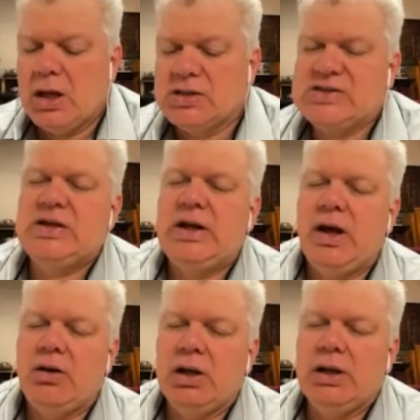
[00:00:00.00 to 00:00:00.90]
uh, sent
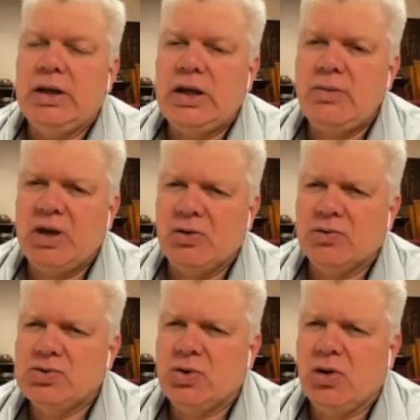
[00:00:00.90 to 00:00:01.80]
out an email
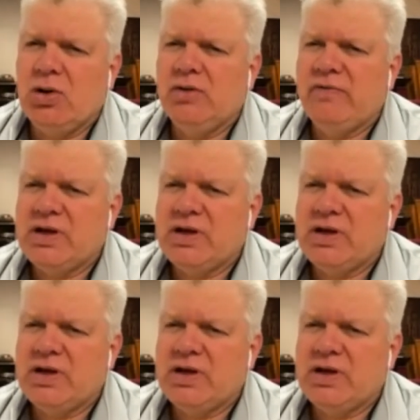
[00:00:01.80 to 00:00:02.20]
to all of